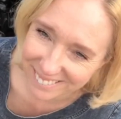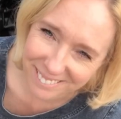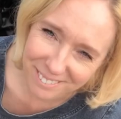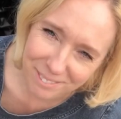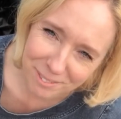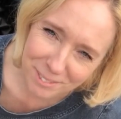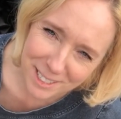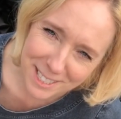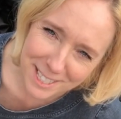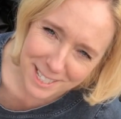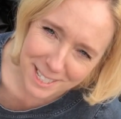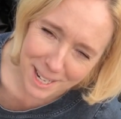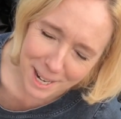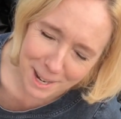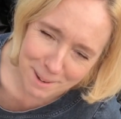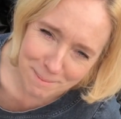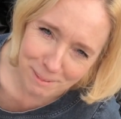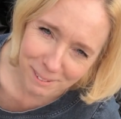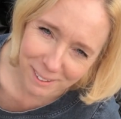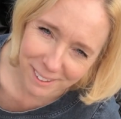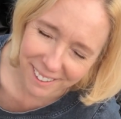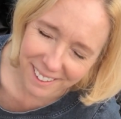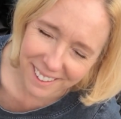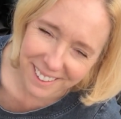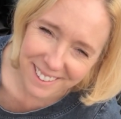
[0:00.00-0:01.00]
with
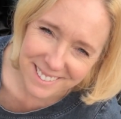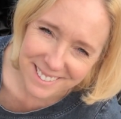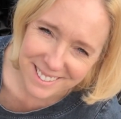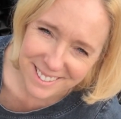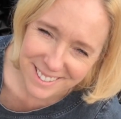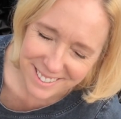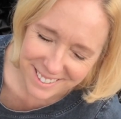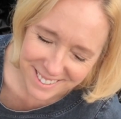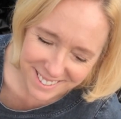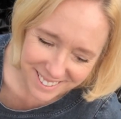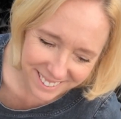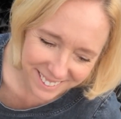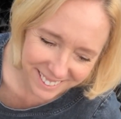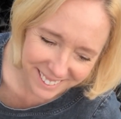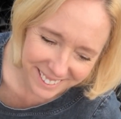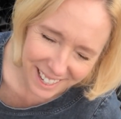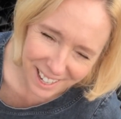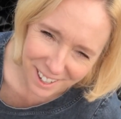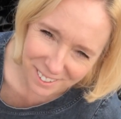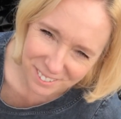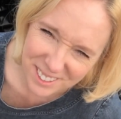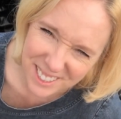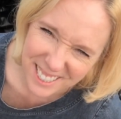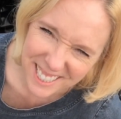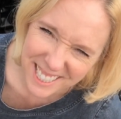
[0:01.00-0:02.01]
staple guns and
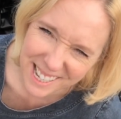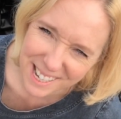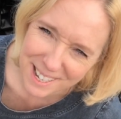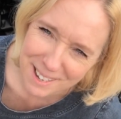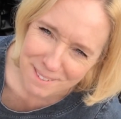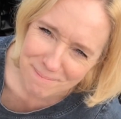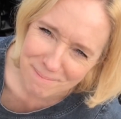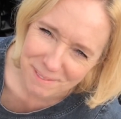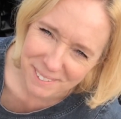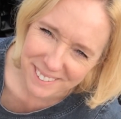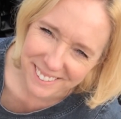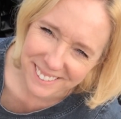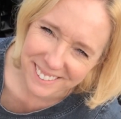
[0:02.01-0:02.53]
gaffer tape.